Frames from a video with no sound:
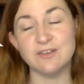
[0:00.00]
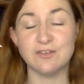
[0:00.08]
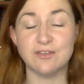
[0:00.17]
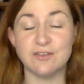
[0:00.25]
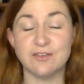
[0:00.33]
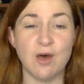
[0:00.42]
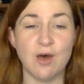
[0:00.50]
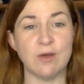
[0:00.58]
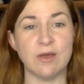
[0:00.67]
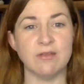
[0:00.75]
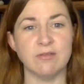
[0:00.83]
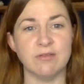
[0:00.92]
start
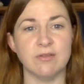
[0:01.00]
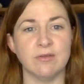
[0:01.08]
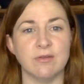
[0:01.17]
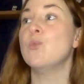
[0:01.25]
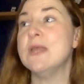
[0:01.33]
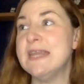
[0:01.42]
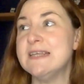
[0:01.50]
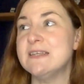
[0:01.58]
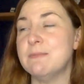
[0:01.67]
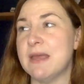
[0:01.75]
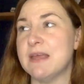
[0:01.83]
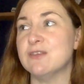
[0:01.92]
with, we need to
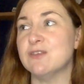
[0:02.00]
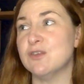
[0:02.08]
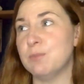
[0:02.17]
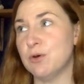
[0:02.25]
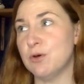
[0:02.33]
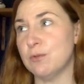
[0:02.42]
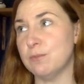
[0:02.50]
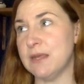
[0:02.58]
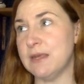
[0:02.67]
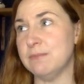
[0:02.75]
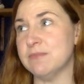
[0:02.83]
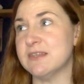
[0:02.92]
make the support
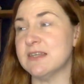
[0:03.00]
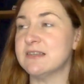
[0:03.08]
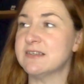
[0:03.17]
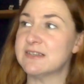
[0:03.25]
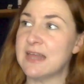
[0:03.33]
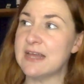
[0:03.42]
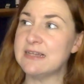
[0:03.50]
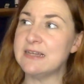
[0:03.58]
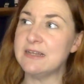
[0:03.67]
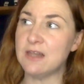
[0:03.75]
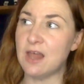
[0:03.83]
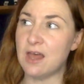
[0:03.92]
beams
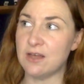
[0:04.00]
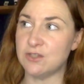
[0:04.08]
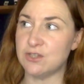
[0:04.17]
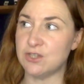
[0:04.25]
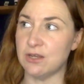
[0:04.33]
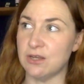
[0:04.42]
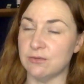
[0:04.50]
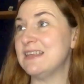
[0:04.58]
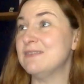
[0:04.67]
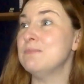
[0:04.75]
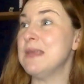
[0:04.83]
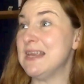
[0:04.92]
slightly larger.
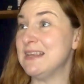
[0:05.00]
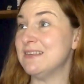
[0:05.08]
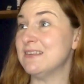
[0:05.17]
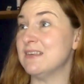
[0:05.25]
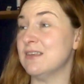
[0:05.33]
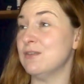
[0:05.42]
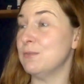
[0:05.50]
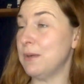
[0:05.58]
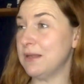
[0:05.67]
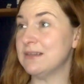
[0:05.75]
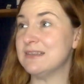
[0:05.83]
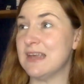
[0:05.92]
This means the
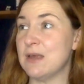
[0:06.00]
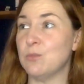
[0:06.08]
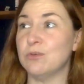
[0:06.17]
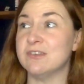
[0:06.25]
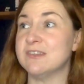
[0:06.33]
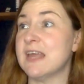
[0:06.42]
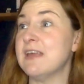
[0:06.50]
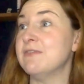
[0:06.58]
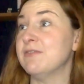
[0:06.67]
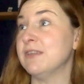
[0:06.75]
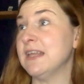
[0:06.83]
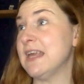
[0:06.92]
building will
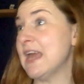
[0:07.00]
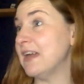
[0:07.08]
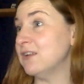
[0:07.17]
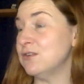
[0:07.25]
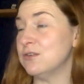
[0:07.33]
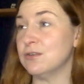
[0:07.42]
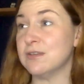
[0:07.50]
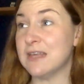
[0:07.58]
safely handle